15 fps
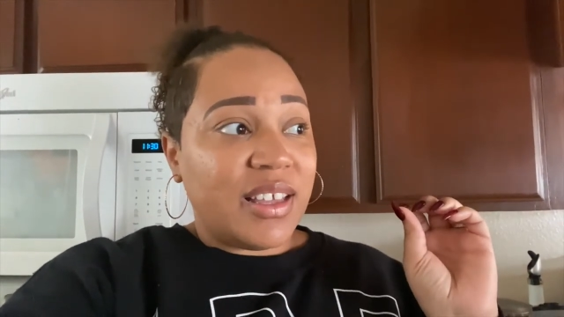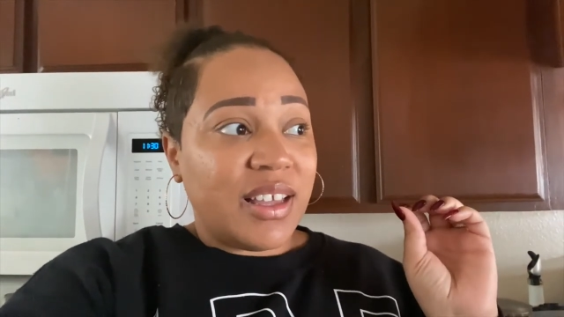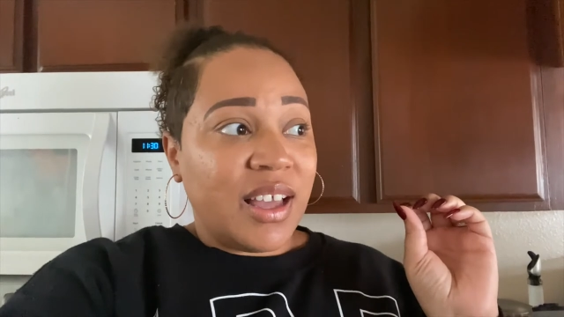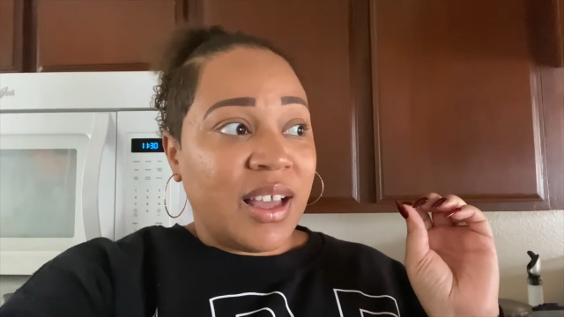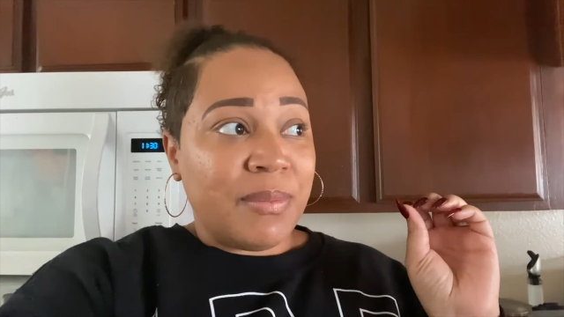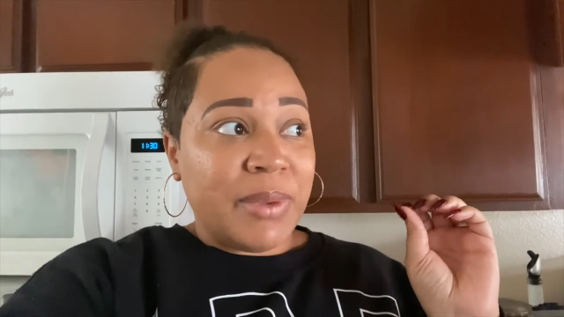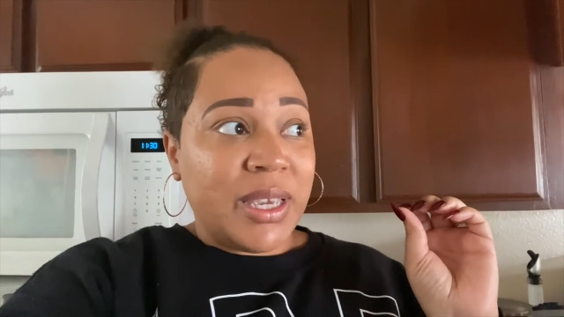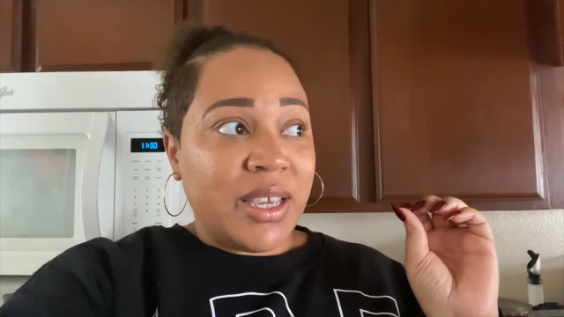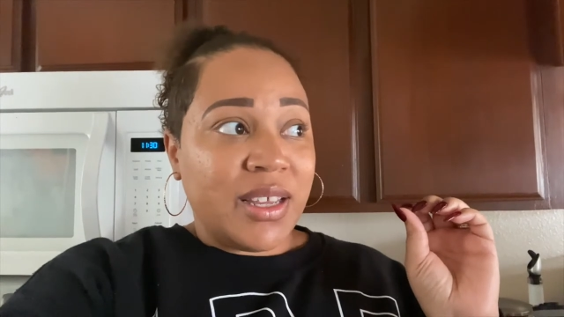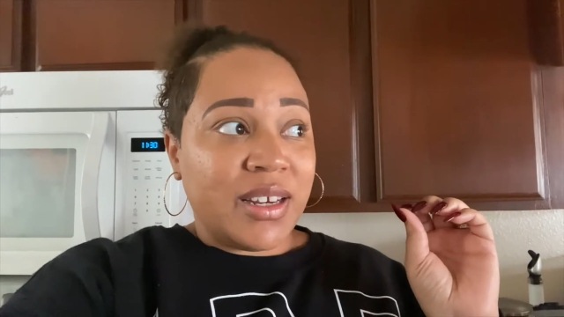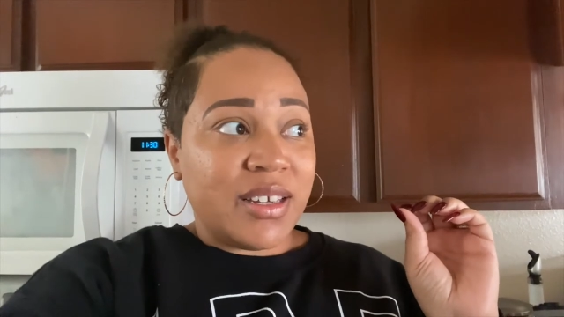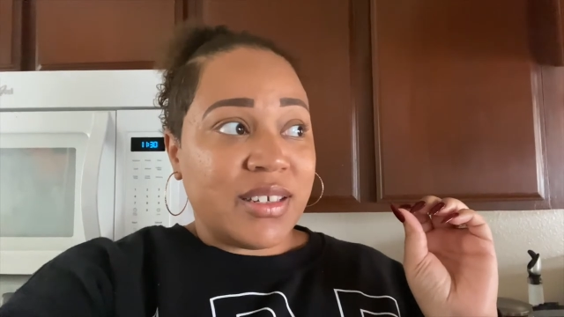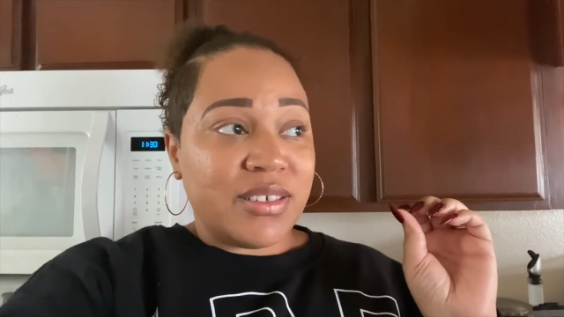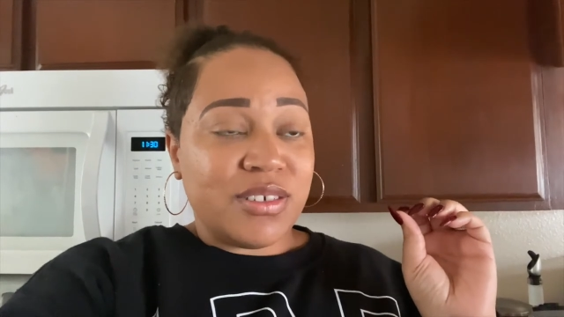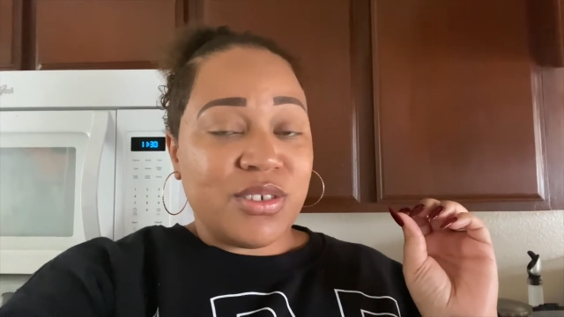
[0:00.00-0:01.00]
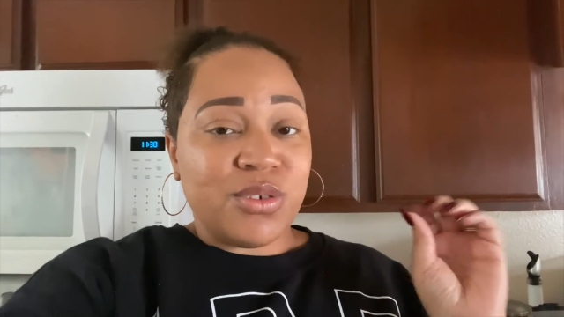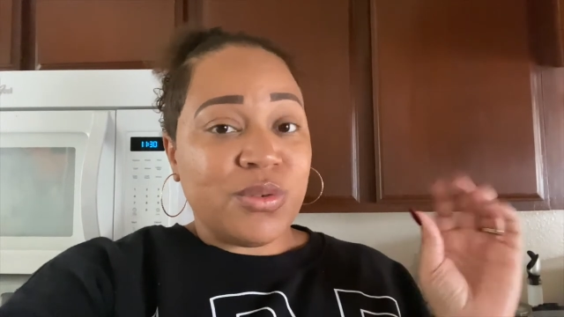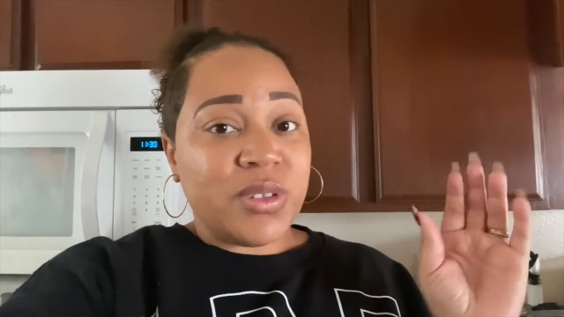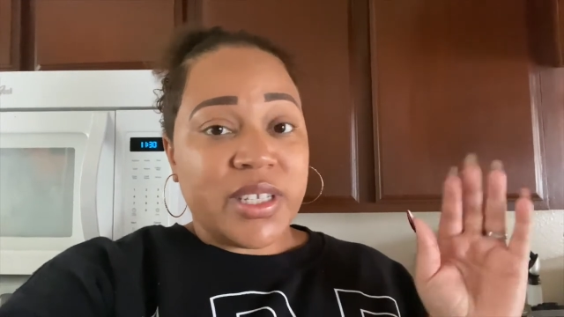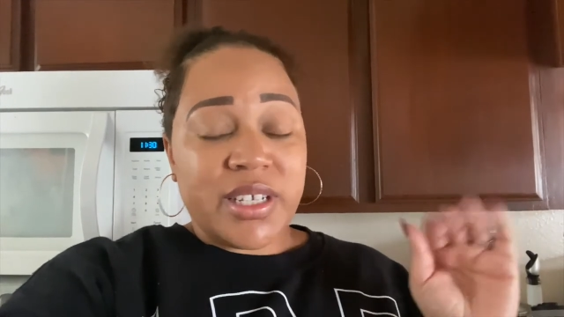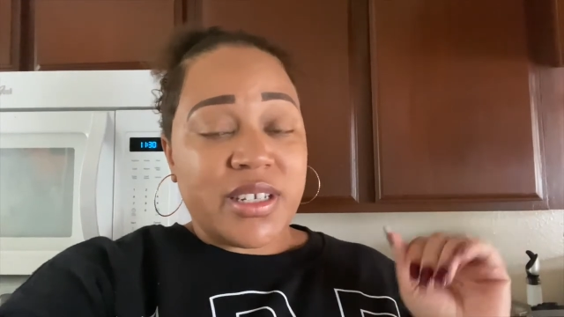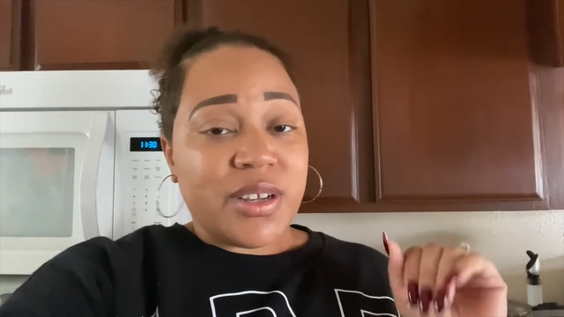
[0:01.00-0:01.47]
I mean,
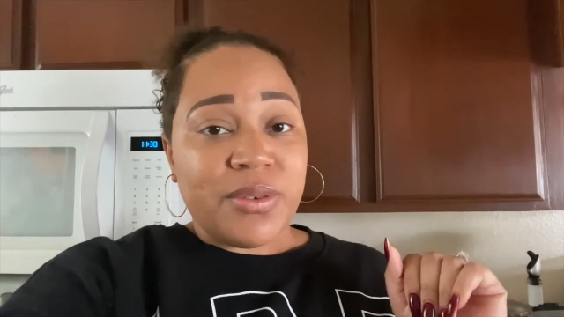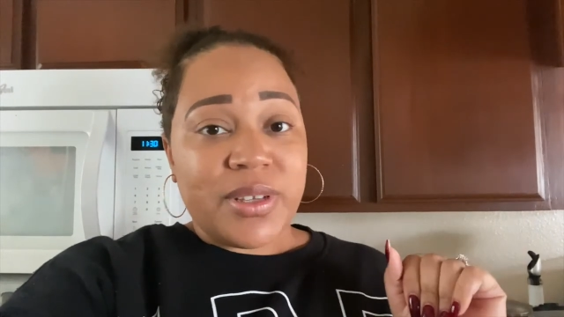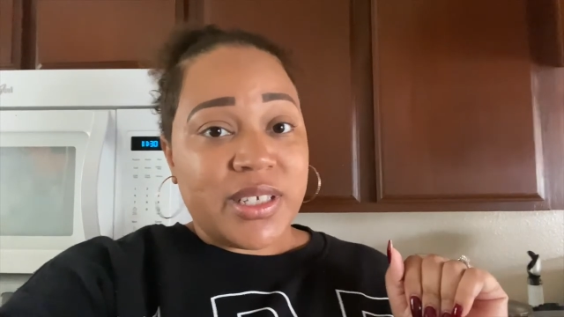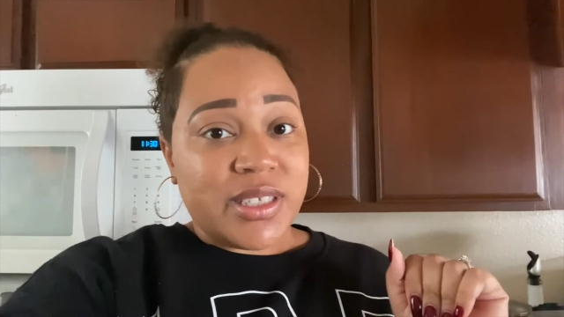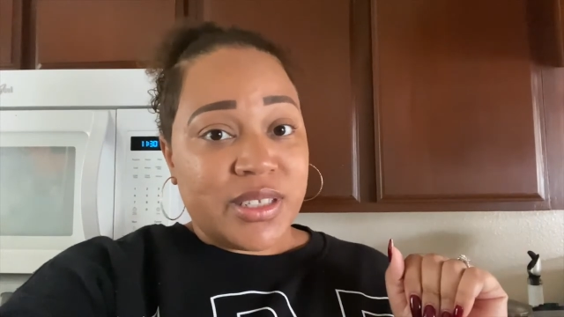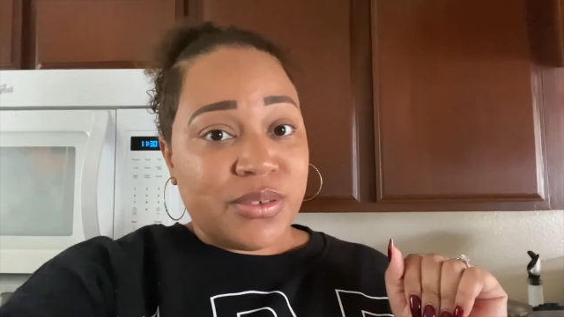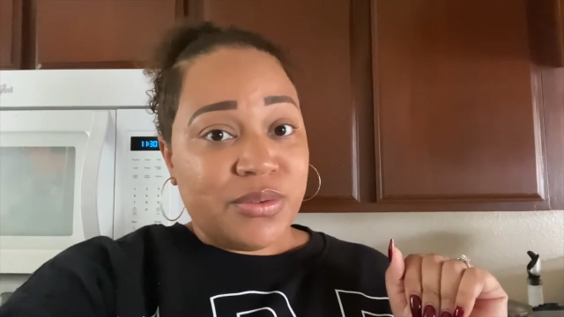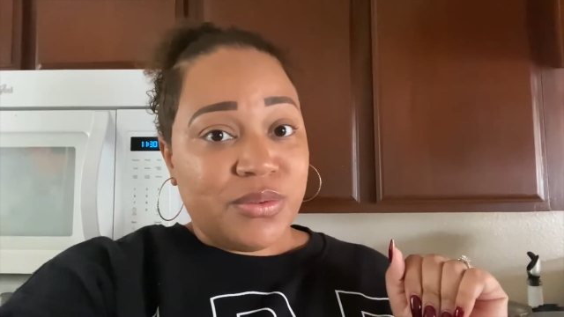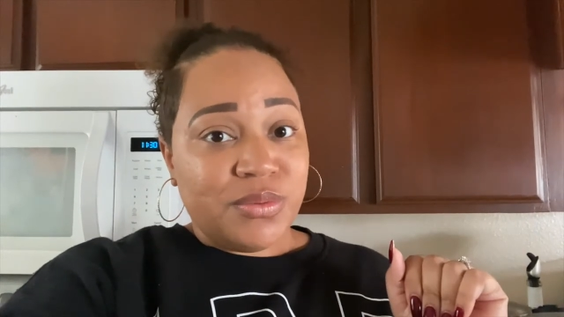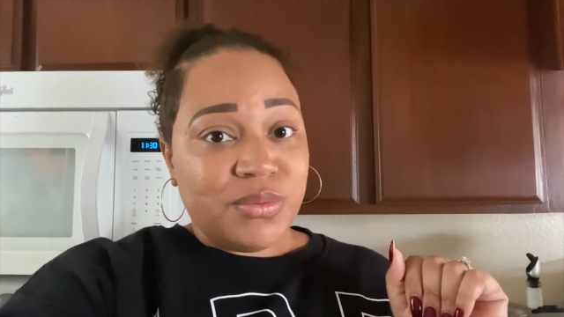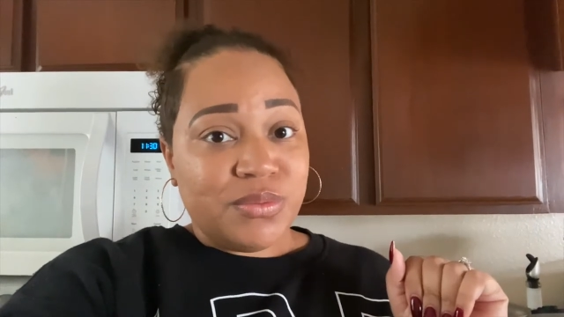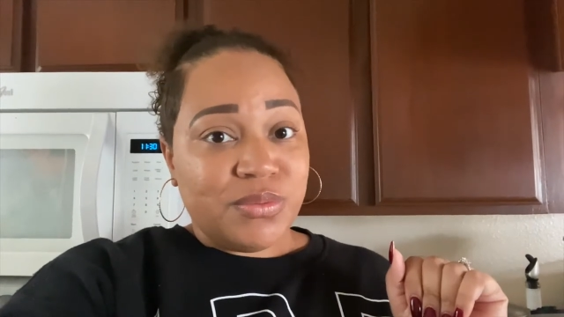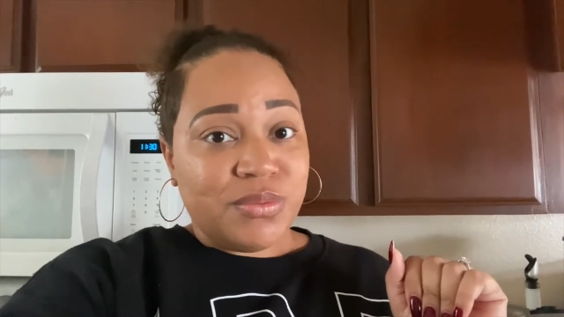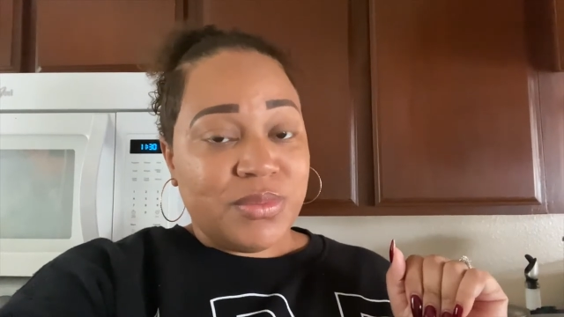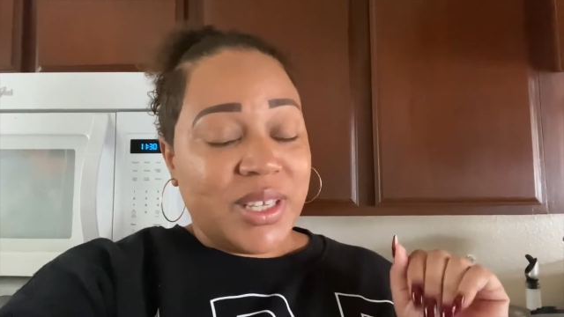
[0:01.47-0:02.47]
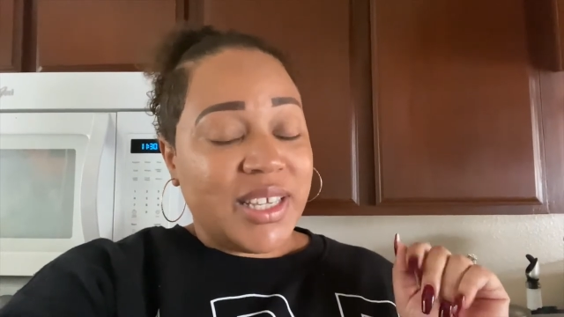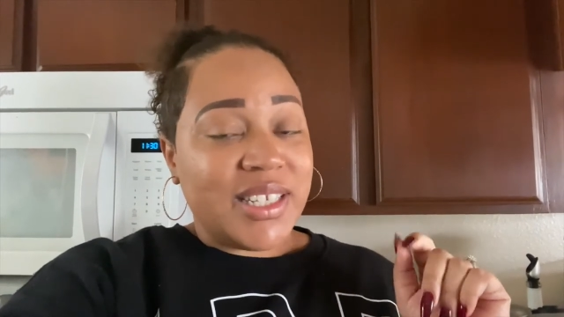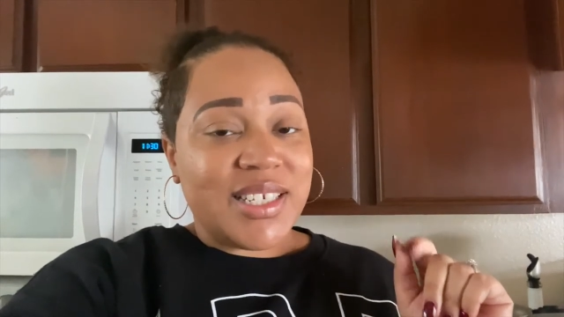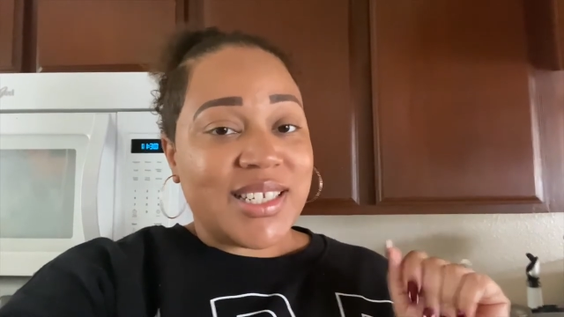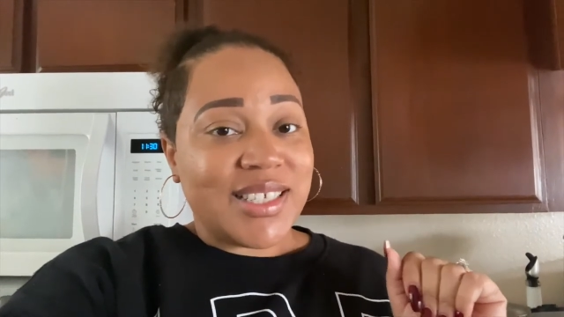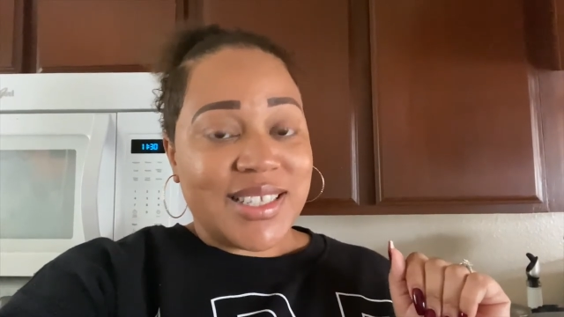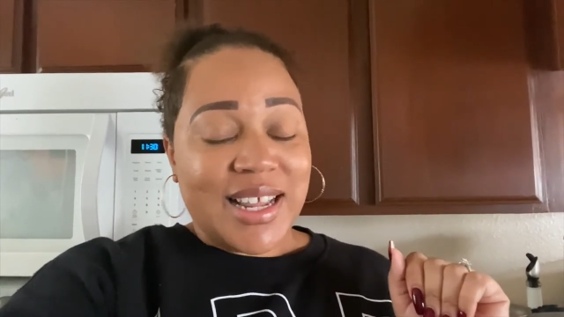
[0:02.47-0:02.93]
Julian don't eat soup. He
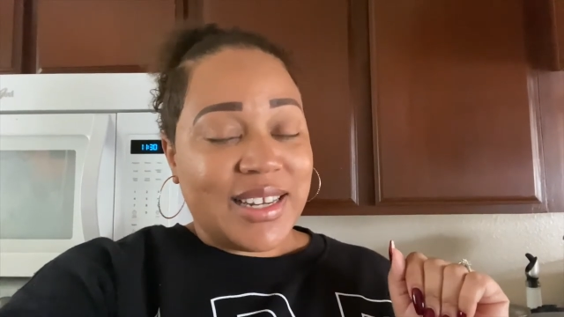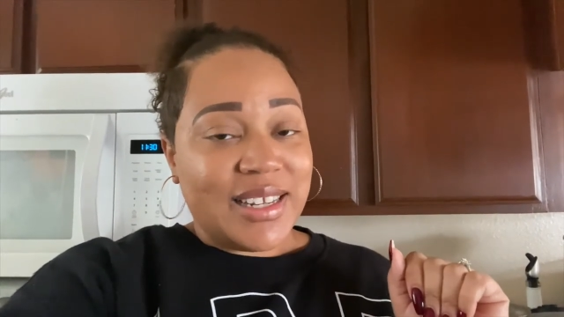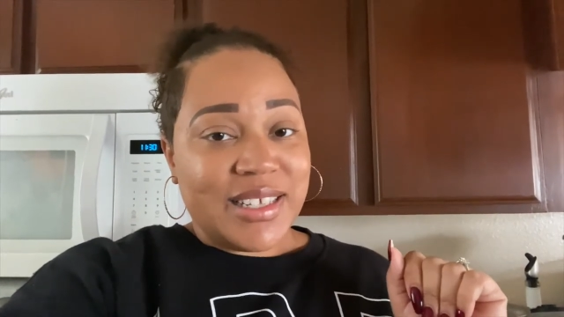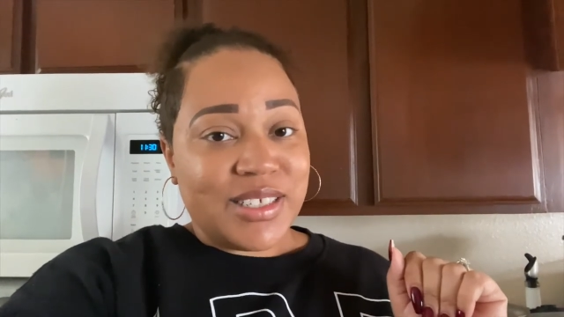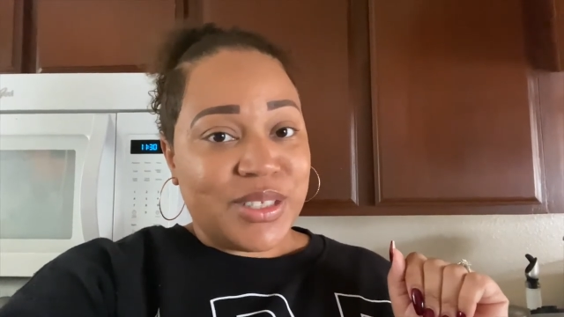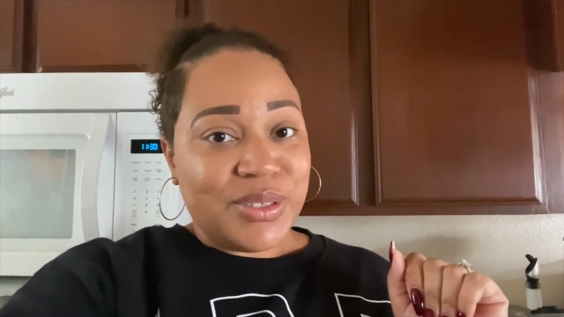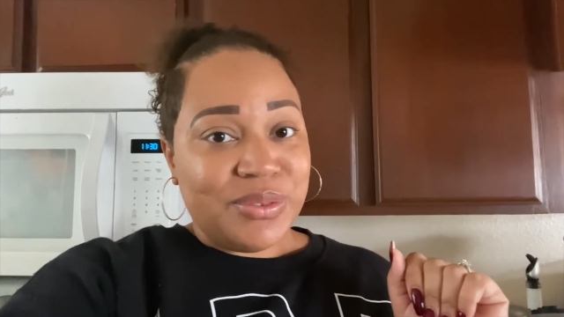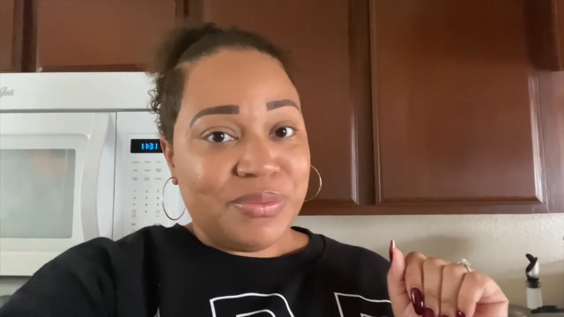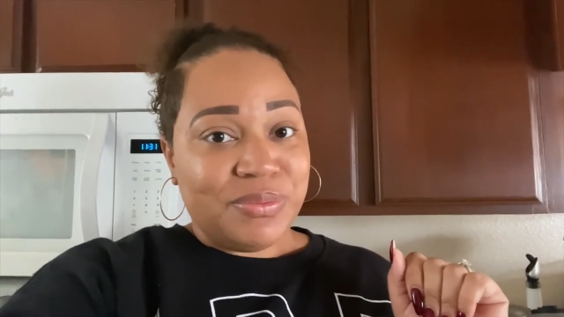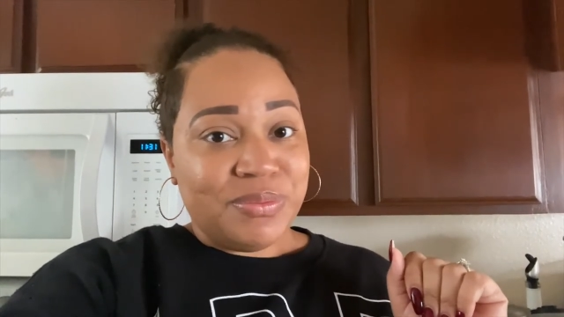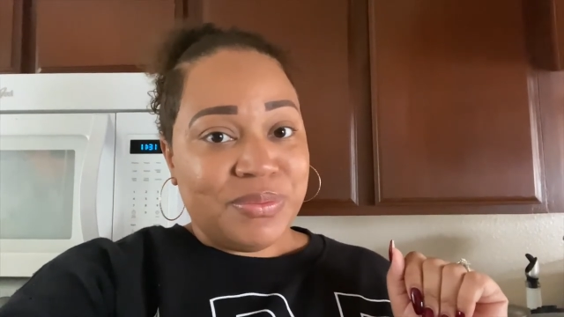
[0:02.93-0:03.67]
does not like soup.